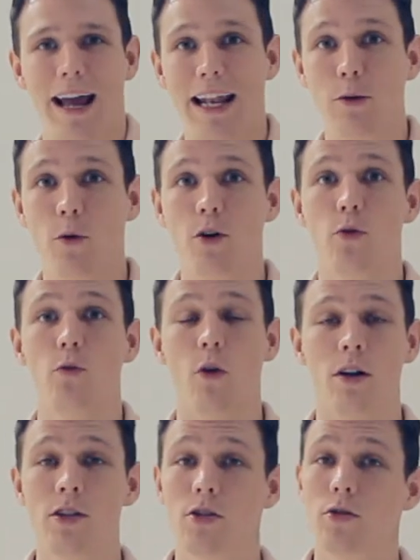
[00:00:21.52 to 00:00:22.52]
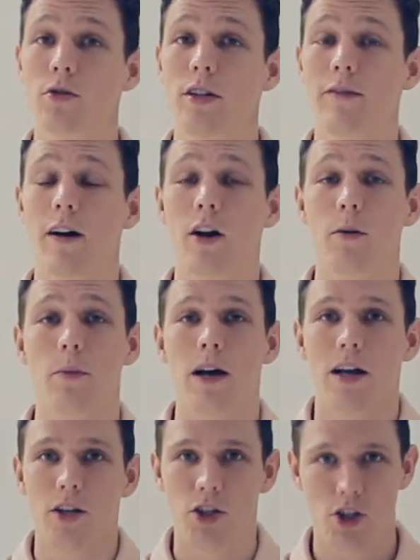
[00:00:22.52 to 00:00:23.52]
anyone who wants to develop
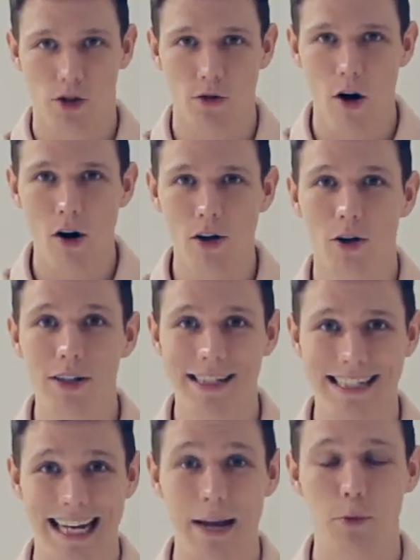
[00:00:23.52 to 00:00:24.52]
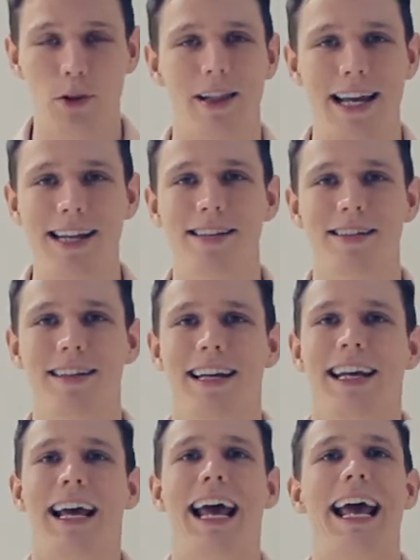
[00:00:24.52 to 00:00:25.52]
strong, good, stable legs
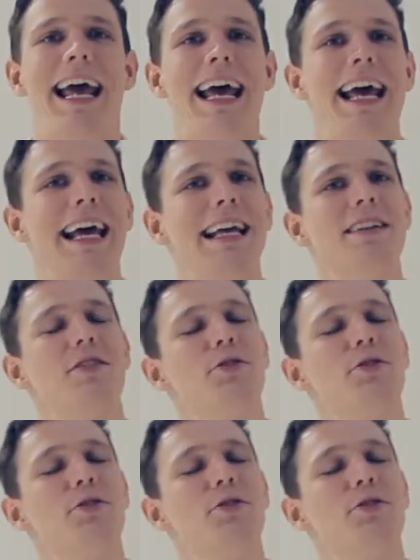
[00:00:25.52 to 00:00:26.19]
and